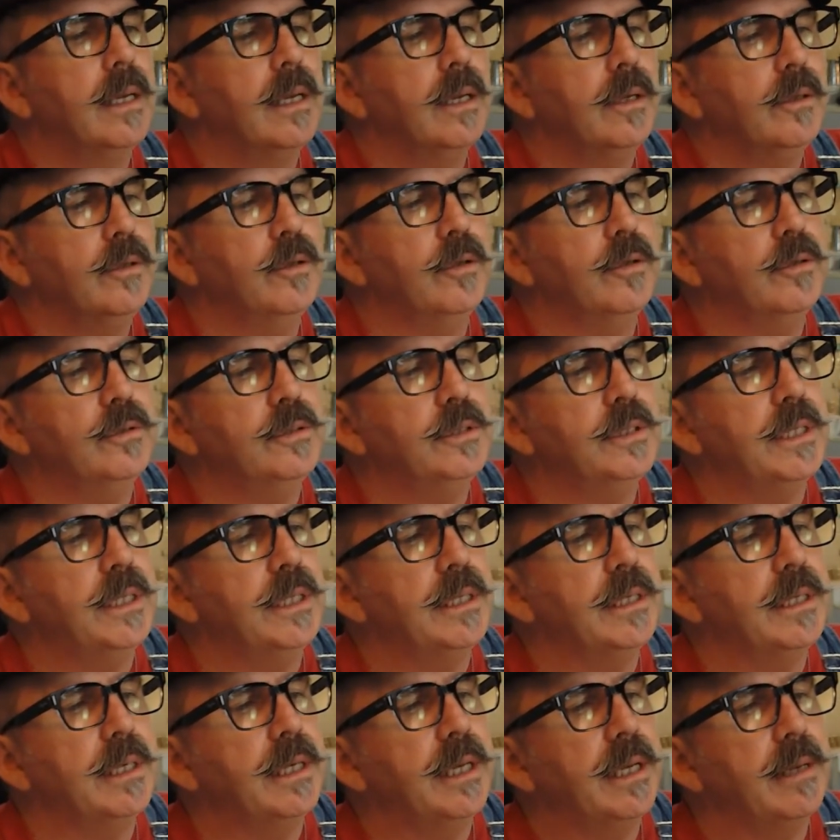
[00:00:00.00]

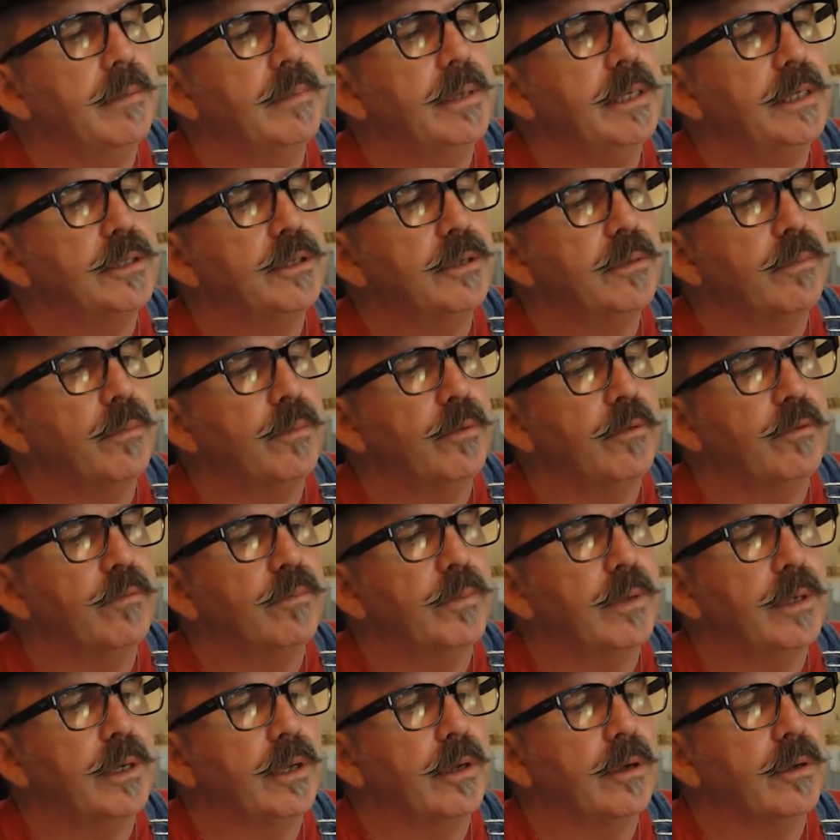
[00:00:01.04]
Using image and
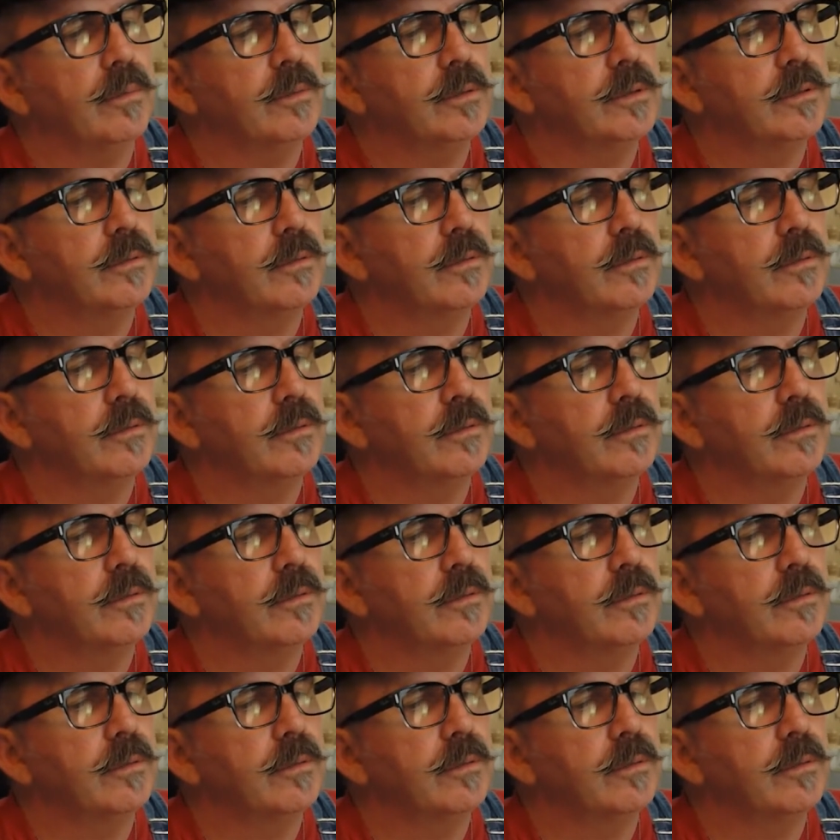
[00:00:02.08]
movement helps